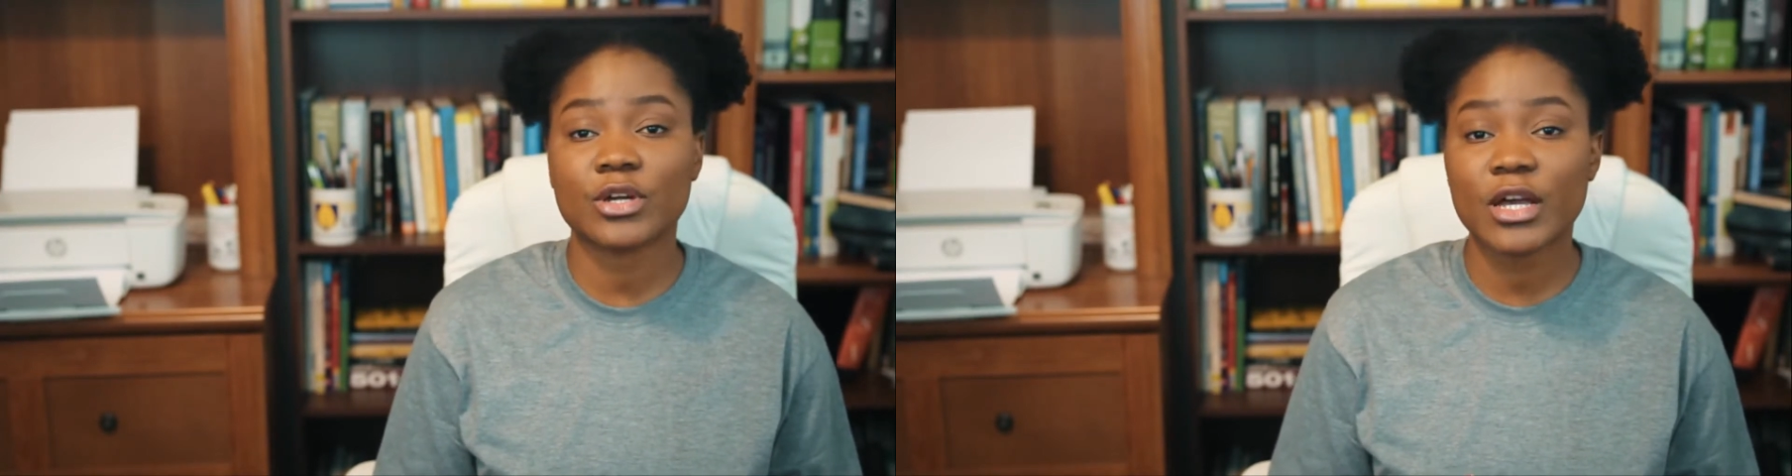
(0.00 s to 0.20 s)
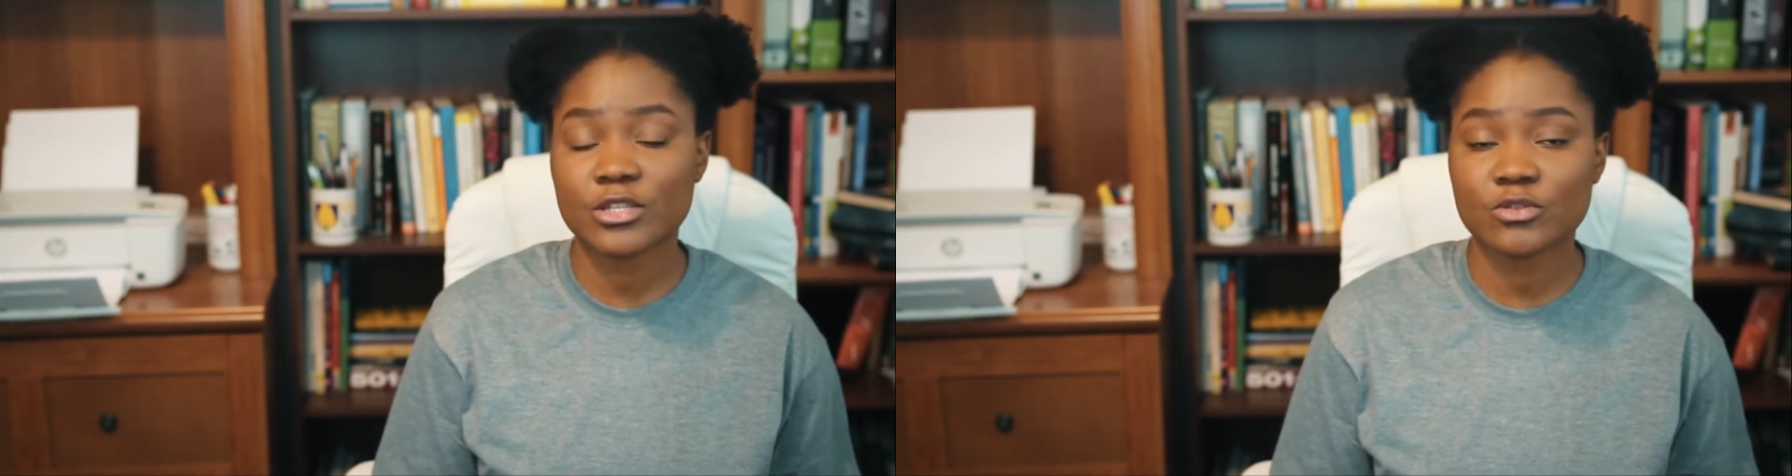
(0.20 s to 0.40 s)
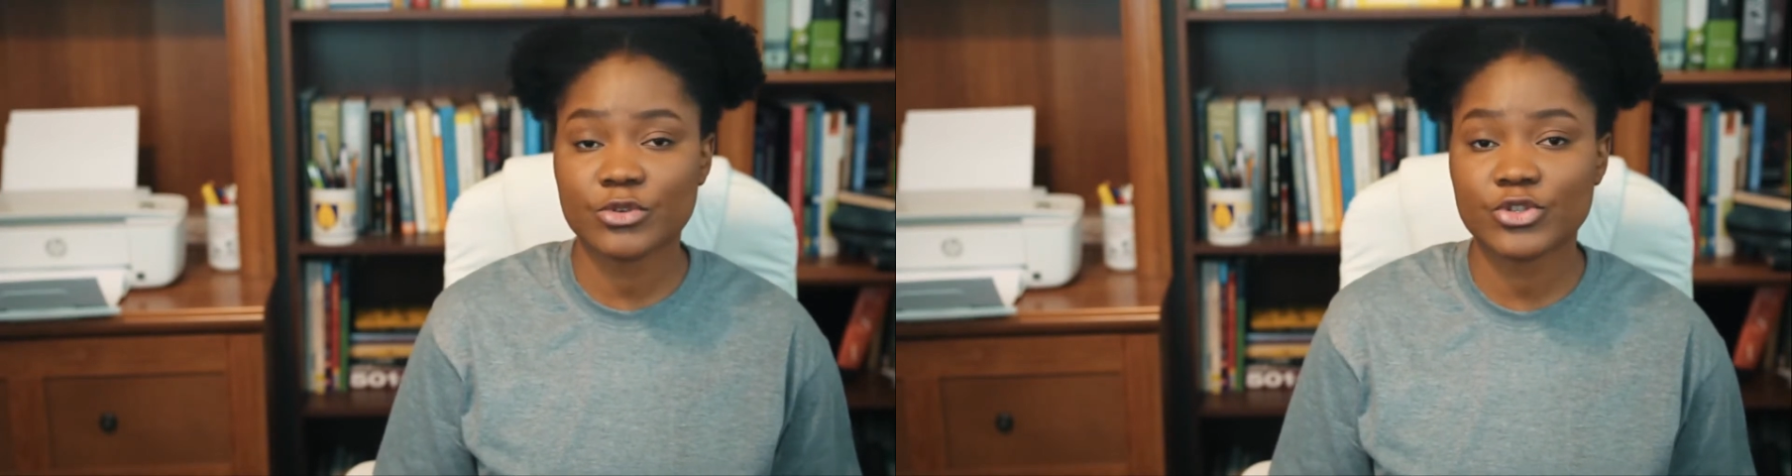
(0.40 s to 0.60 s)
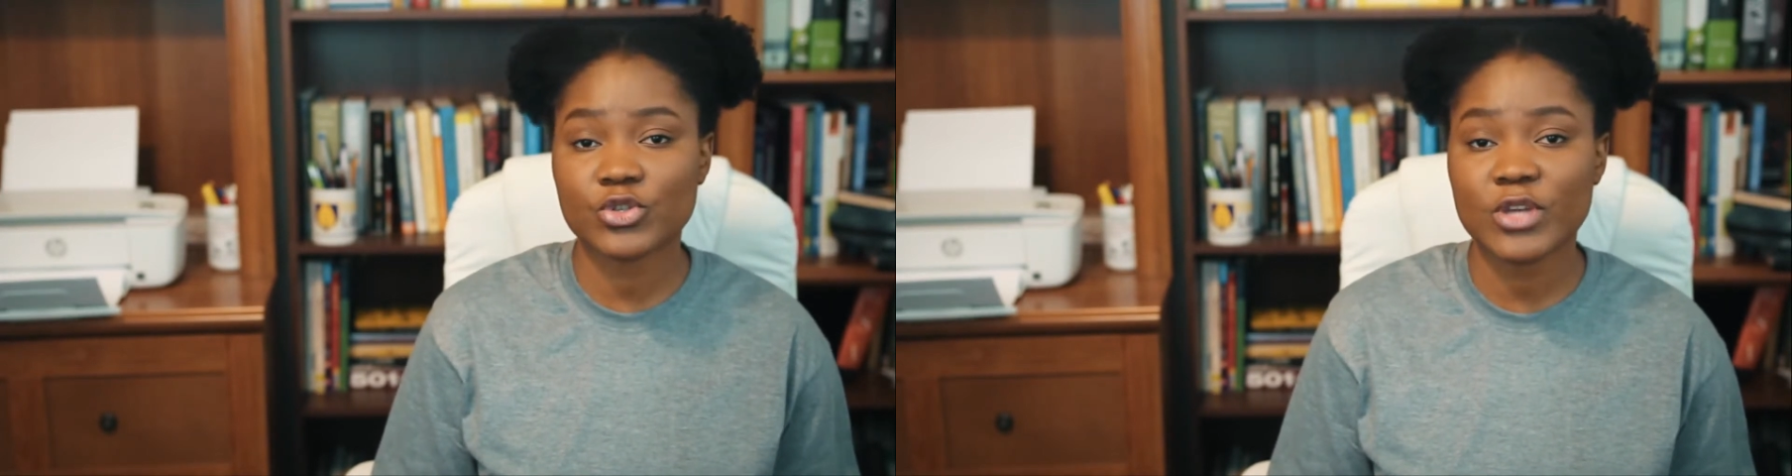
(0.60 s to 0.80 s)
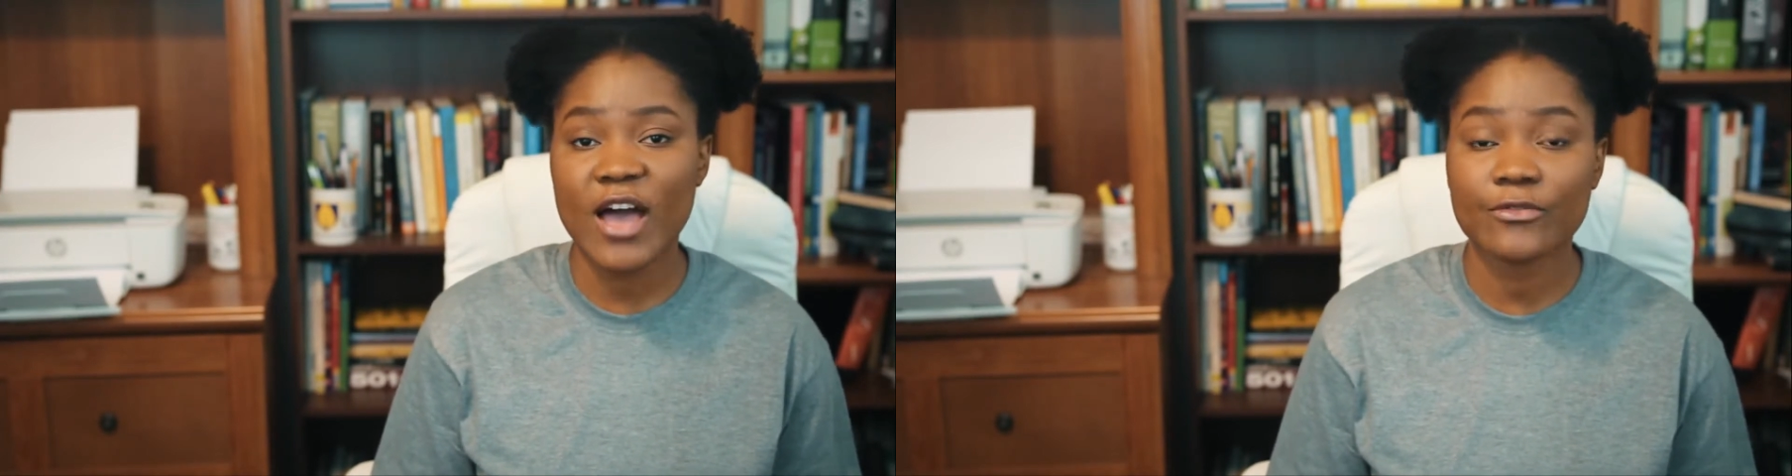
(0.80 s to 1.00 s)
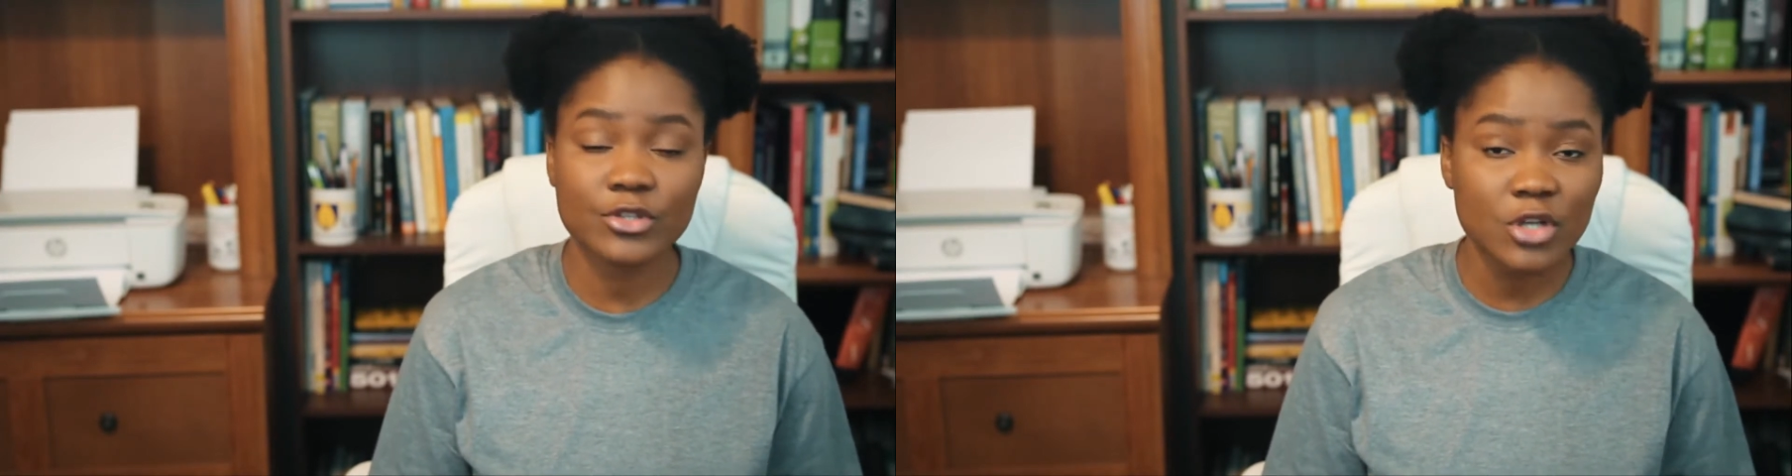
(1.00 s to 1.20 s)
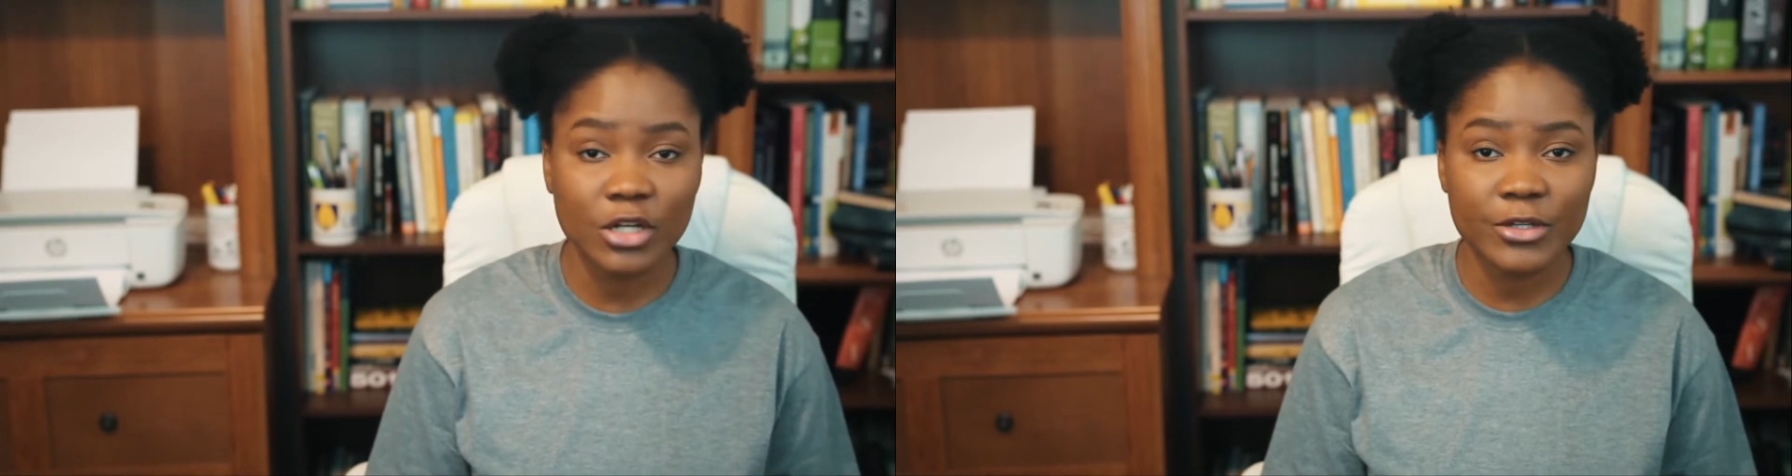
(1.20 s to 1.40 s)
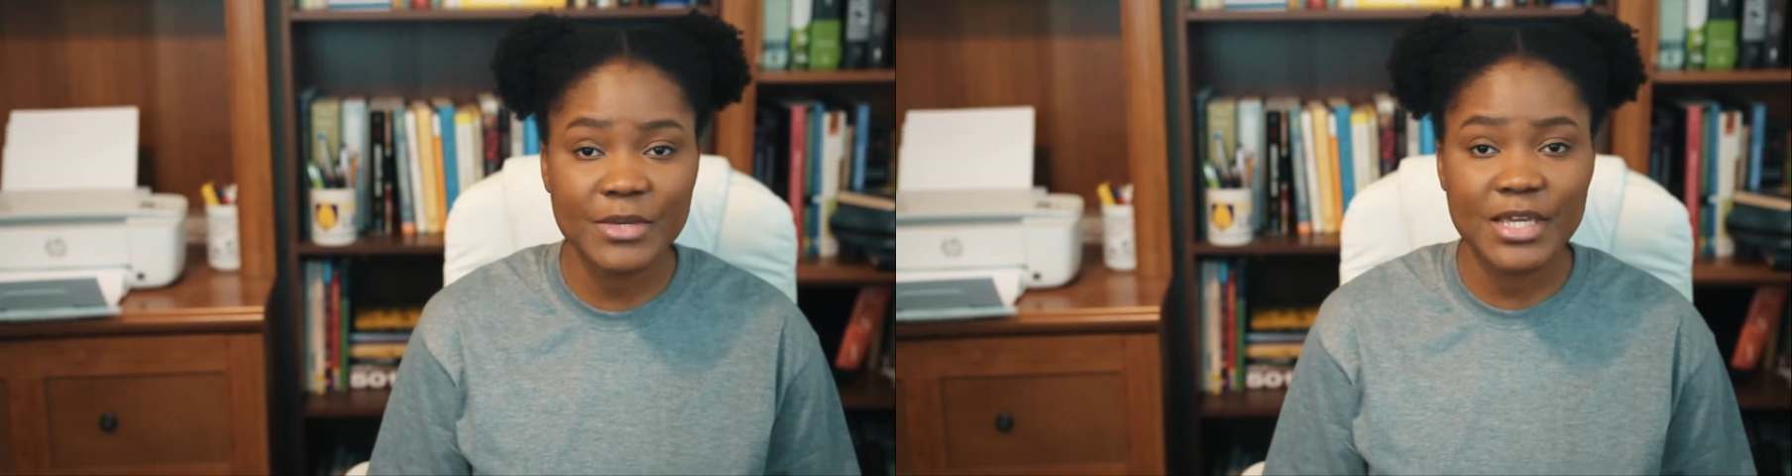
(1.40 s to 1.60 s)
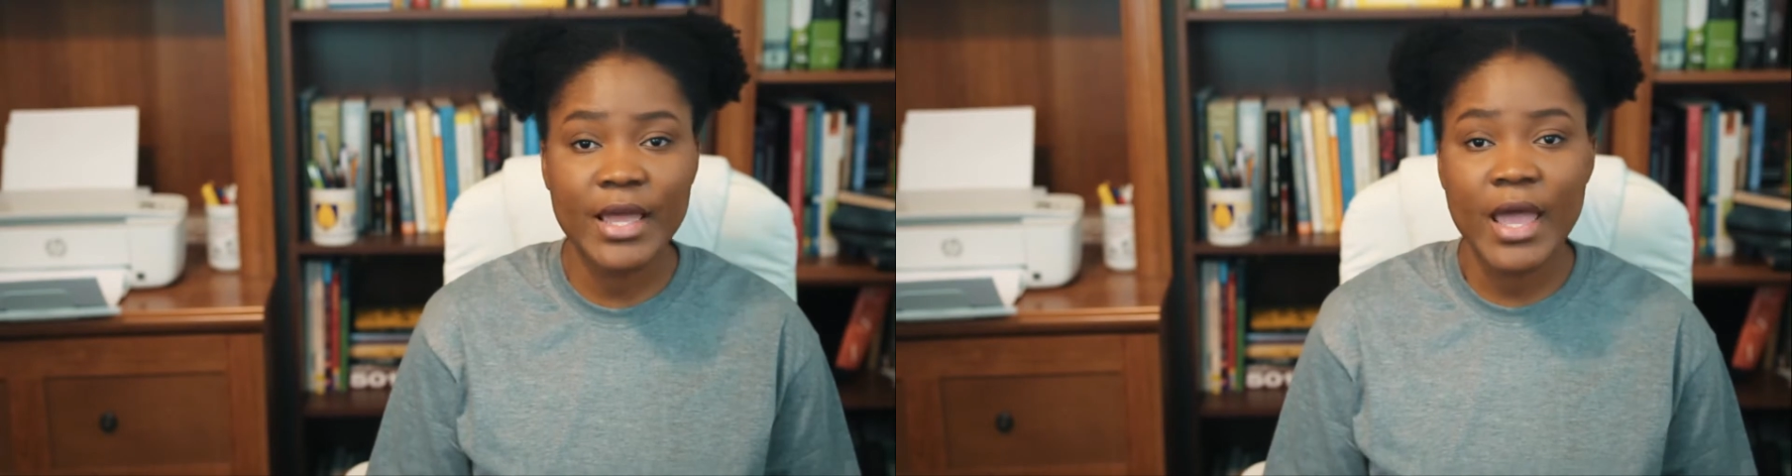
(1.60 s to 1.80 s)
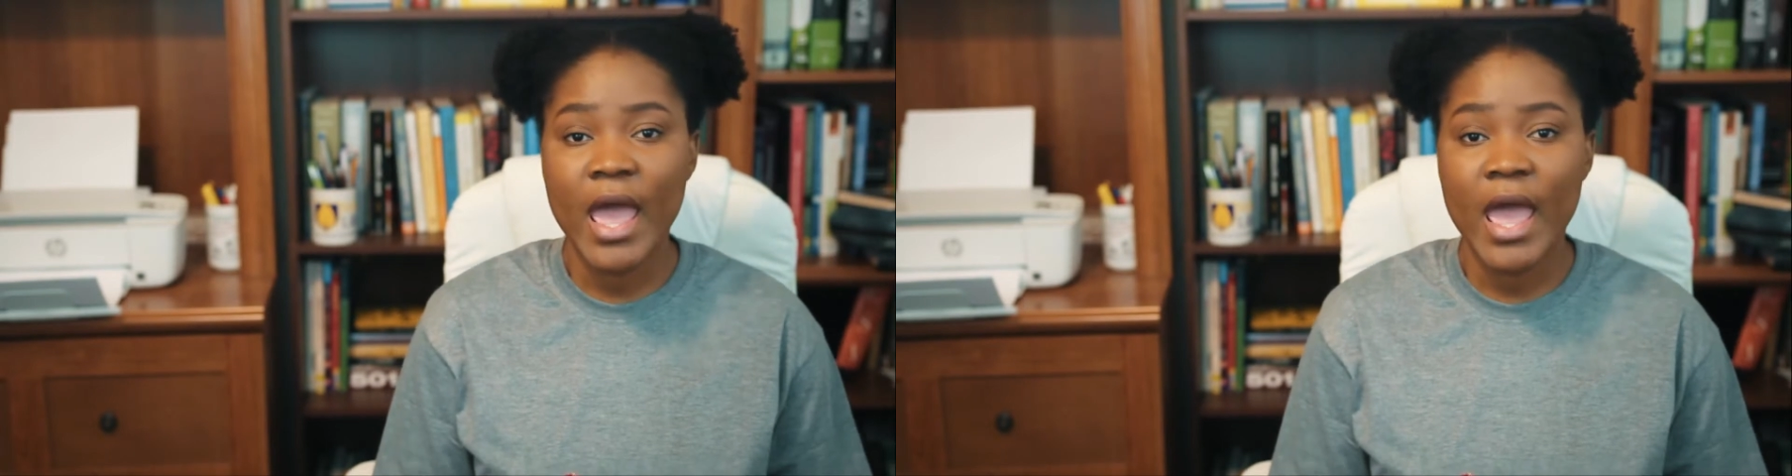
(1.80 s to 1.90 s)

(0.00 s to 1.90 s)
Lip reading: customers to have autonomy